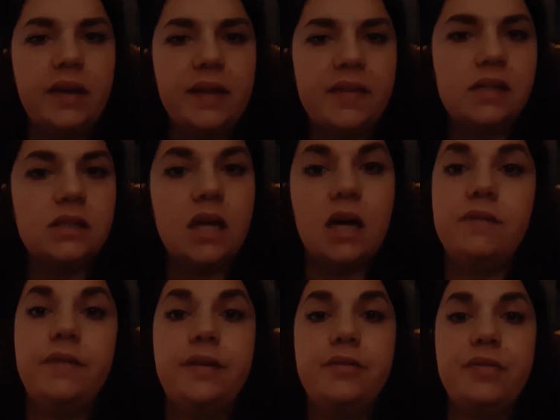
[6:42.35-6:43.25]
And then a lot
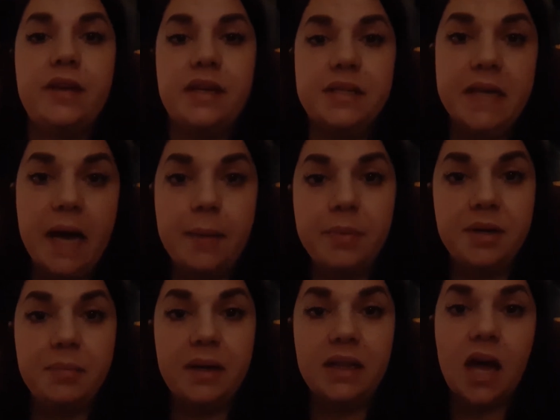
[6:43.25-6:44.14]
of other things happened
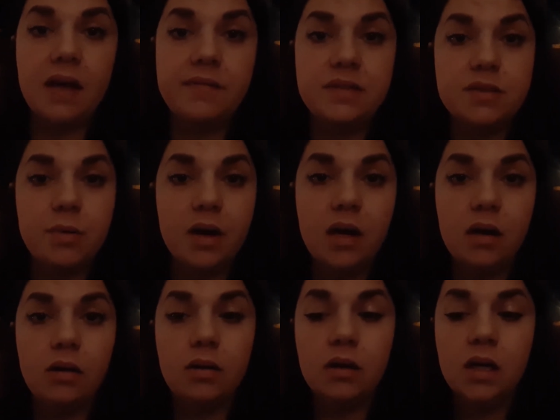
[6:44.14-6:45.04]
in my life as
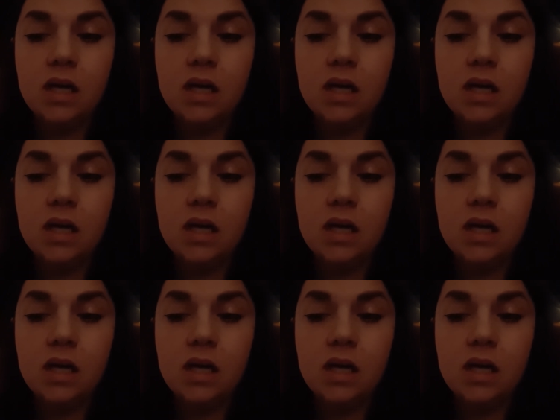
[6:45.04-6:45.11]
well.